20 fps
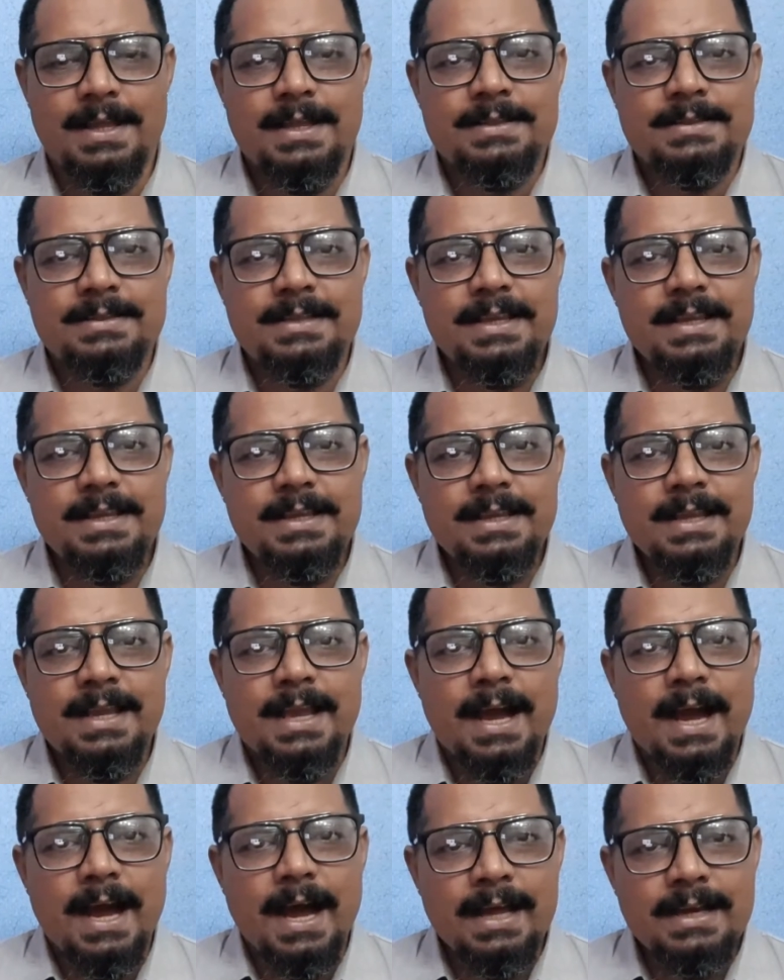The
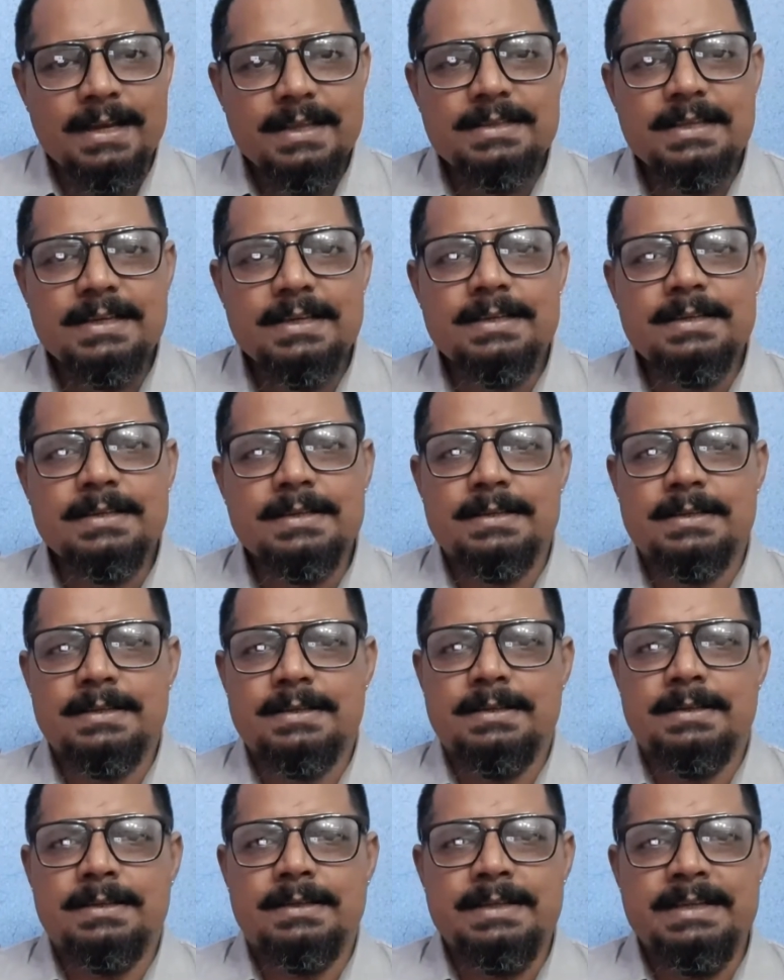another
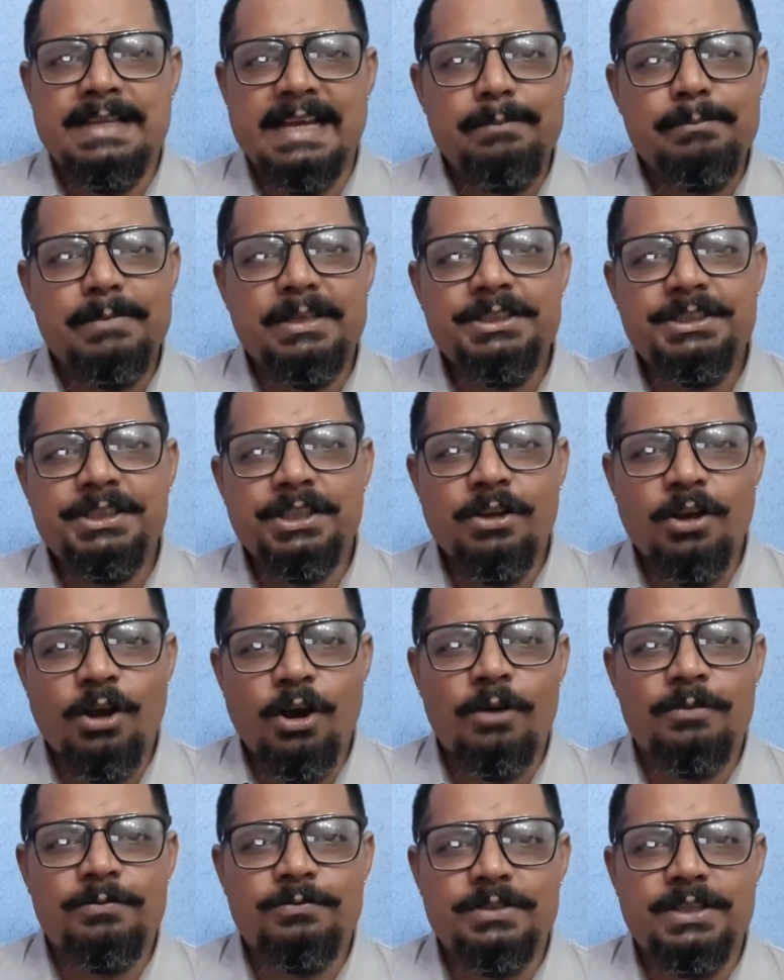dimension
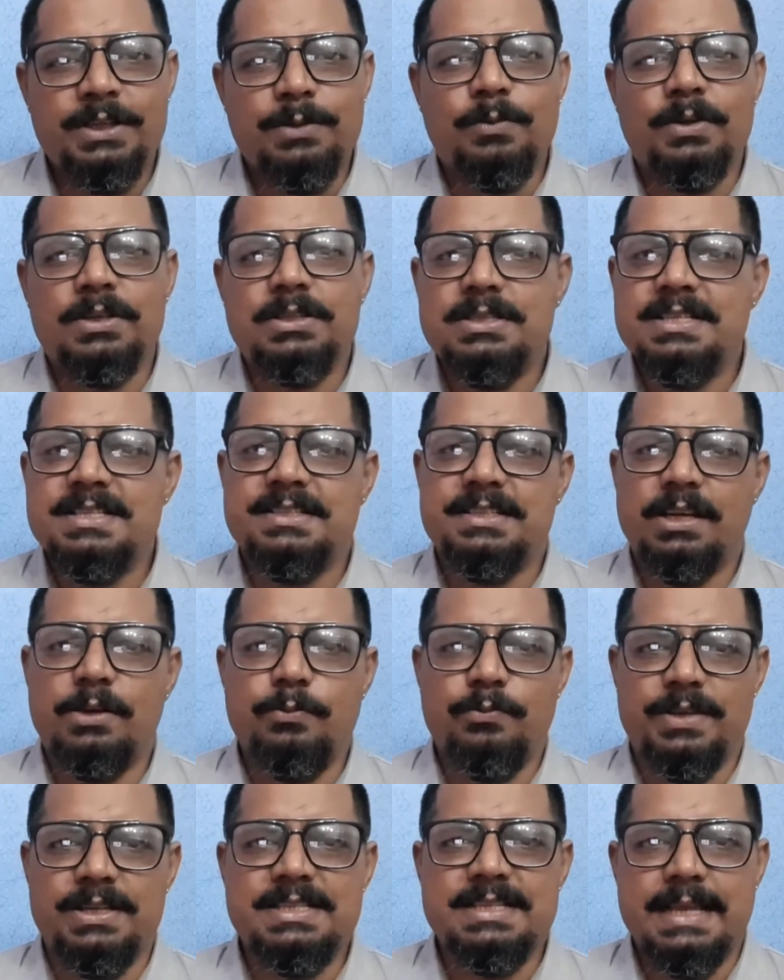of the word
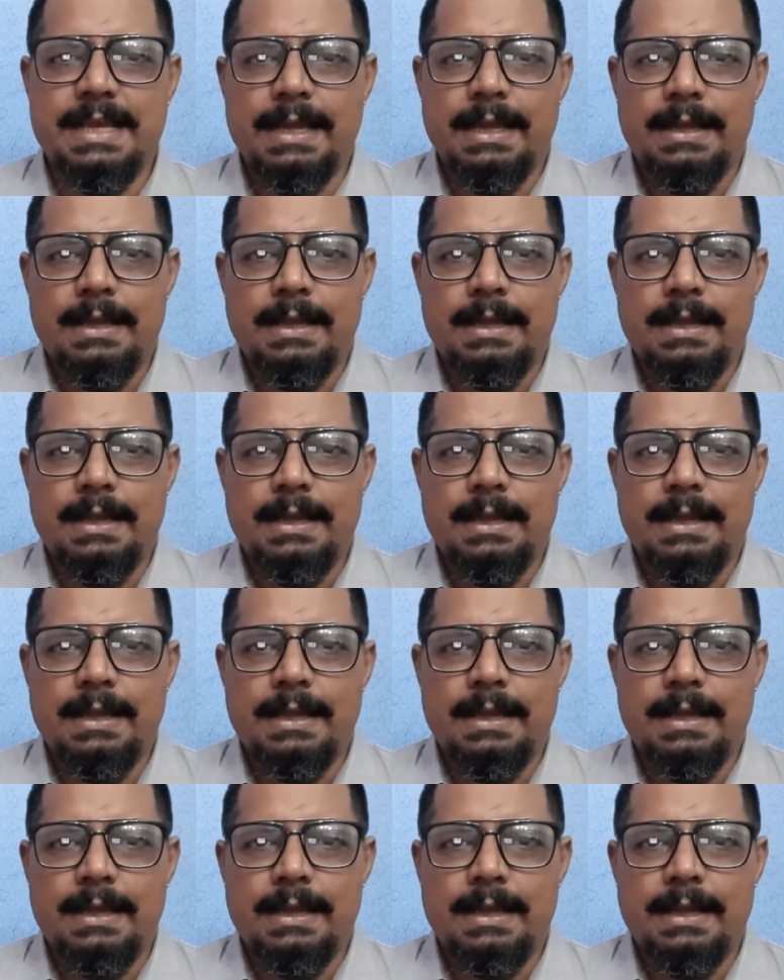service